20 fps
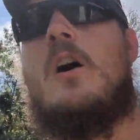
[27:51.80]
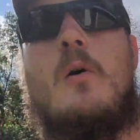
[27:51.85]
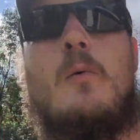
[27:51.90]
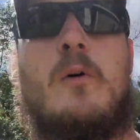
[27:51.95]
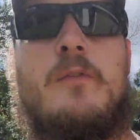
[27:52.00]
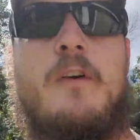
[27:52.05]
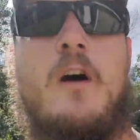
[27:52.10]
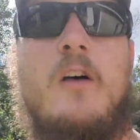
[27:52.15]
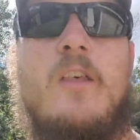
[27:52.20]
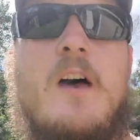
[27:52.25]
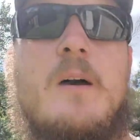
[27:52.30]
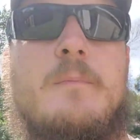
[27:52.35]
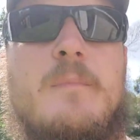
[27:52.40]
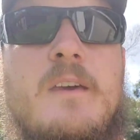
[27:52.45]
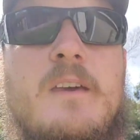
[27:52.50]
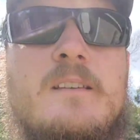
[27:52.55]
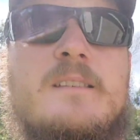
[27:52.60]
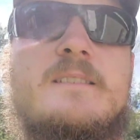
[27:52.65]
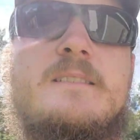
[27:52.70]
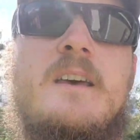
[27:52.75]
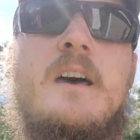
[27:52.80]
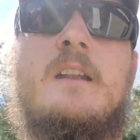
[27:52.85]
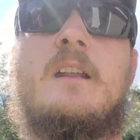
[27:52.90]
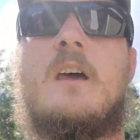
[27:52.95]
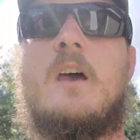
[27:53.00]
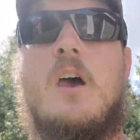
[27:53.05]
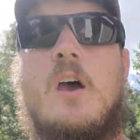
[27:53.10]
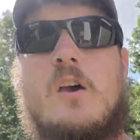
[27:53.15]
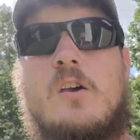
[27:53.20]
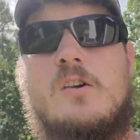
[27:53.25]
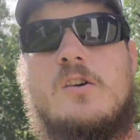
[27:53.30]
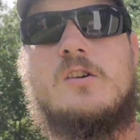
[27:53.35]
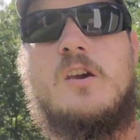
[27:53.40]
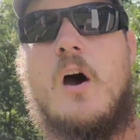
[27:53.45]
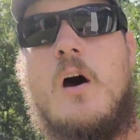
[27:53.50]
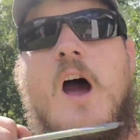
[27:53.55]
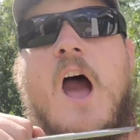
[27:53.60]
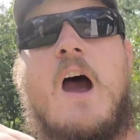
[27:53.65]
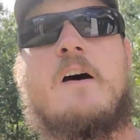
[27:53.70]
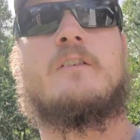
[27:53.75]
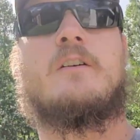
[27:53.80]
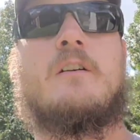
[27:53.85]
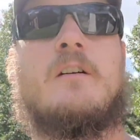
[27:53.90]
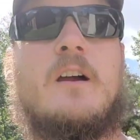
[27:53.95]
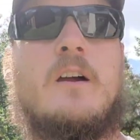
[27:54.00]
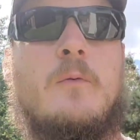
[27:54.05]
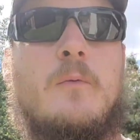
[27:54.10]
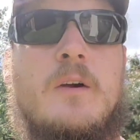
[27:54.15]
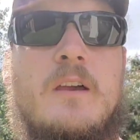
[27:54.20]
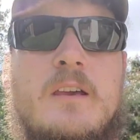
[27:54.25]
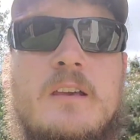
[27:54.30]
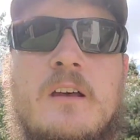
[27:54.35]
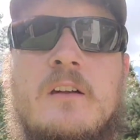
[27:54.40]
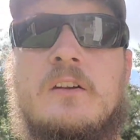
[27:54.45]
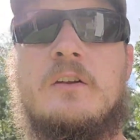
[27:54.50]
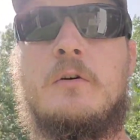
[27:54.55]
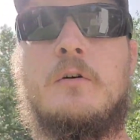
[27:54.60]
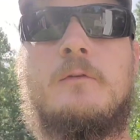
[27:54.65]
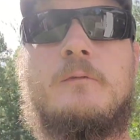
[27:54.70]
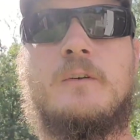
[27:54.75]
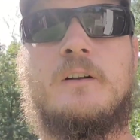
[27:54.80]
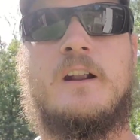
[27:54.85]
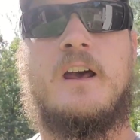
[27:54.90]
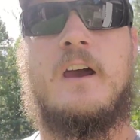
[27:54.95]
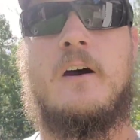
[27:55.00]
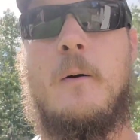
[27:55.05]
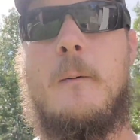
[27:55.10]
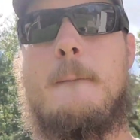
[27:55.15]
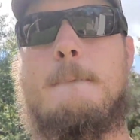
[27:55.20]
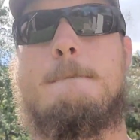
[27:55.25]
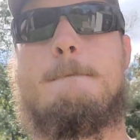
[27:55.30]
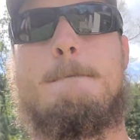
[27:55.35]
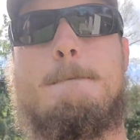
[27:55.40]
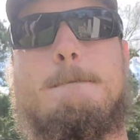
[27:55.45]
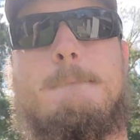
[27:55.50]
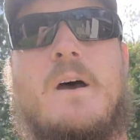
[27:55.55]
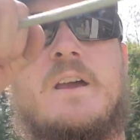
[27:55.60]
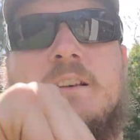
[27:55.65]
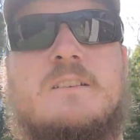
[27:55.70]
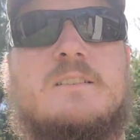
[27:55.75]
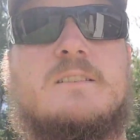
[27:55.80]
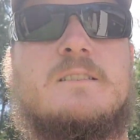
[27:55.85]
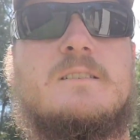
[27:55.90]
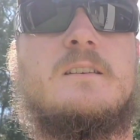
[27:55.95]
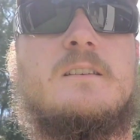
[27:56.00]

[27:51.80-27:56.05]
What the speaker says: with all that being said, y'all have a great weekend. Do it for Dale. Peace.